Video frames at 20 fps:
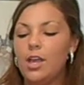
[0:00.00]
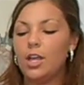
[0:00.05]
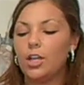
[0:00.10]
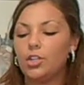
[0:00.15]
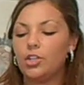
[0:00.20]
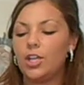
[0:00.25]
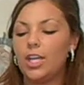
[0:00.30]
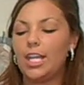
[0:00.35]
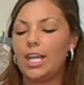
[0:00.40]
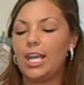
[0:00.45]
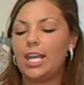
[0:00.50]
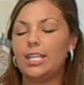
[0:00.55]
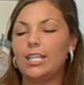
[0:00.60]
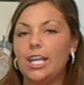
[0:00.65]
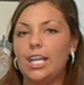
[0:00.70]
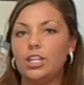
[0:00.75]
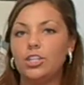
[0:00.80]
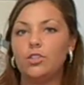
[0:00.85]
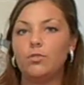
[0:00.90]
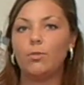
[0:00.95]
creating a
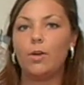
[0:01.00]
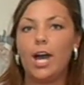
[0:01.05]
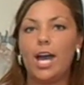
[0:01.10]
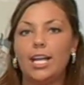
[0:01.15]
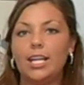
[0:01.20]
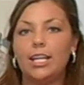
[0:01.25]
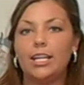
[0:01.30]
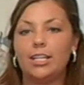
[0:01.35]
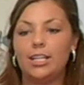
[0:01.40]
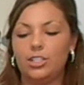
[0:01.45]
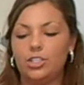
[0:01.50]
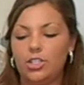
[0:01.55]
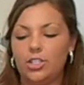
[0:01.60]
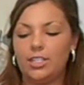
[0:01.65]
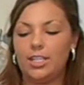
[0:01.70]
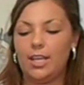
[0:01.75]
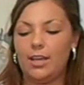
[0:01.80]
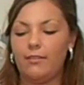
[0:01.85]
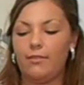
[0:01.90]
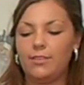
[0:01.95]
nationwide
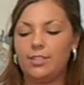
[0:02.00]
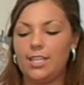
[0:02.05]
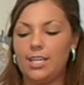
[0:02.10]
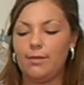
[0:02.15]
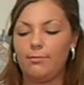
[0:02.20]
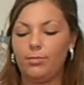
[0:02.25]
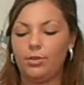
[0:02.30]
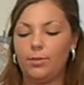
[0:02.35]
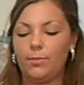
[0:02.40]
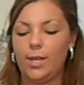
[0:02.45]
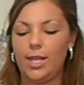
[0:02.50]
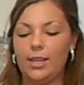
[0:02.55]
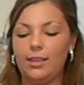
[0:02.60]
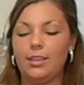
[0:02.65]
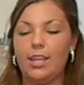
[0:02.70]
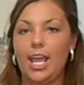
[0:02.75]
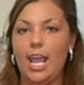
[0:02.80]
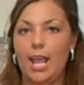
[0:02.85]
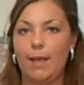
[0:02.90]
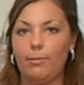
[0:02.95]
initiative to implement
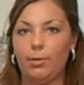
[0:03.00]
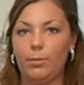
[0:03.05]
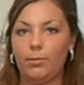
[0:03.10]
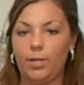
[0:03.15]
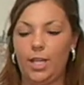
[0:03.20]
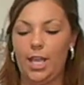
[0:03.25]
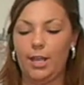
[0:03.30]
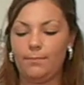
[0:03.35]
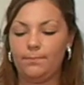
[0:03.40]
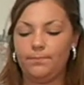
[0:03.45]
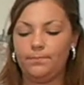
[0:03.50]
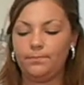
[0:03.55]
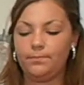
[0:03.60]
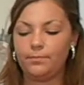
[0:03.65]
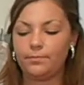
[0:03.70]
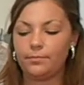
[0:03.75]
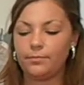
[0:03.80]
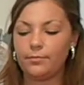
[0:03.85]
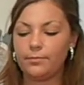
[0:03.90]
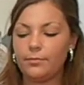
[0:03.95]
the Amber Plan.
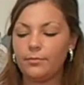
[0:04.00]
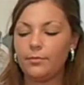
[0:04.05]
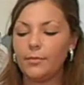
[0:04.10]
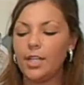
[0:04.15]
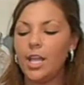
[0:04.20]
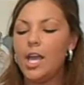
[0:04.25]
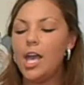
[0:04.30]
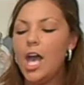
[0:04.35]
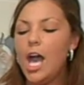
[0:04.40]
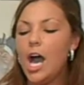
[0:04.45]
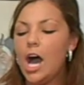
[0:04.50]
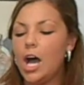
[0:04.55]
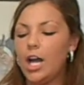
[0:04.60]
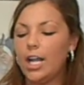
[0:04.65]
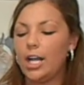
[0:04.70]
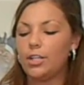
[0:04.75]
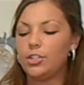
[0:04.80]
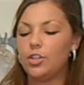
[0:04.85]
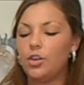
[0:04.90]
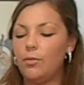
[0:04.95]
On
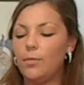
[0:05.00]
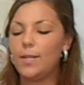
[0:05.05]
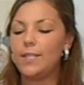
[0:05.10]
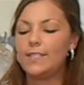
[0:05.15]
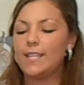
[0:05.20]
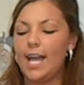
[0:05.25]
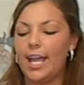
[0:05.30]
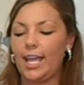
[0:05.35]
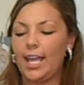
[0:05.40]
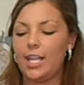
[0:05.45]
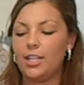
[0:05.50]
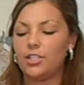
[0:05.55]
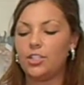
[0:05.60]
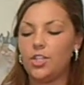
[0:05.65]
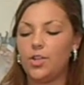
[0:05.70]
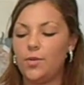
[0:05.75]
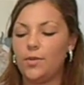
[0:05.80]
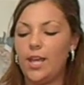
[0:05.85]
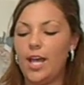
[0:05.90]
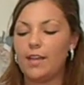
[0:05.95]
October 2,
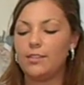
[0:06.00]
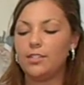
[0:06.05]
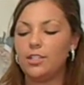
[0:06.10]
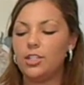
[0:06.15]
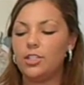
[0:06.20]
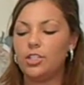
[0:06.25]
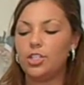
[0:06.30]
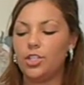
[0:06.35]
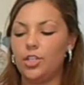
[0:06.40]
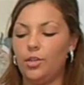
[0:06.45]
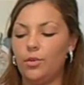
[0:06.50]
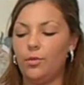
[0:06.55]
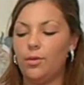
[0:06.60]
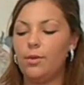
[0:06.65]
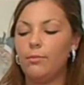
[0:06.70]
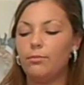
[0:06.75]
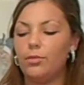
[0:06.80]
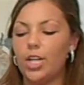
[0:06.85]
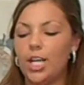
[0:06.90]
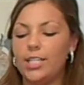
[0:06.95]
2002,
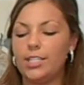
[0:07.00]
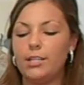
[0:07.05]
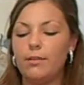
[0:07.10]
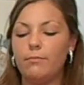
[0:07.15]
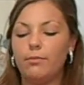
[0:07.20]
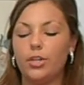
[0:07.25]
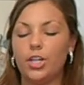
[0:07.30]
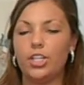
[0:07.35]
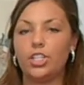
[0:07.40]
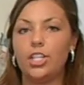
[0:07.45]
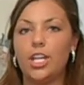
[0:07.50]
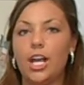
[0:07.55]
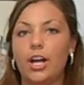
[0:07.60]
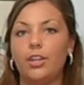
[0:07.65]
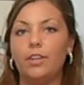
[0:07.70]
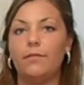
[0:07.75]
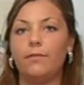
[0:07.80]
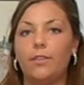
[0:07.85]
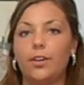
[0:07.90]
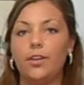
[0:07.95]
President Bush held the